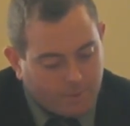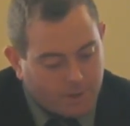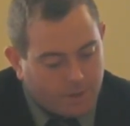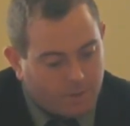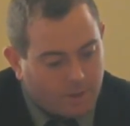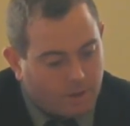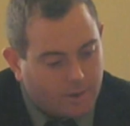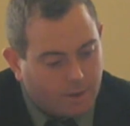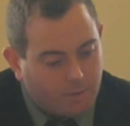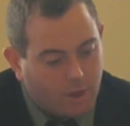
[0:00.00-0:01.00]
Although, I
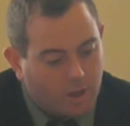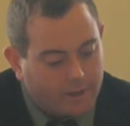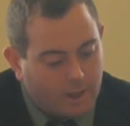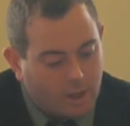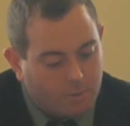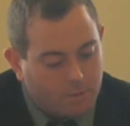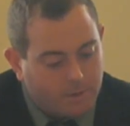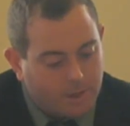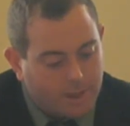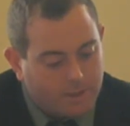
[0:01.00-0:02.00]
think we'd all like to know
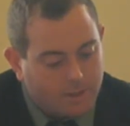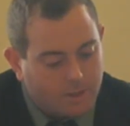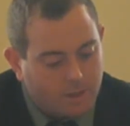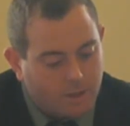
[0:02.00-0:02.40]
anything less.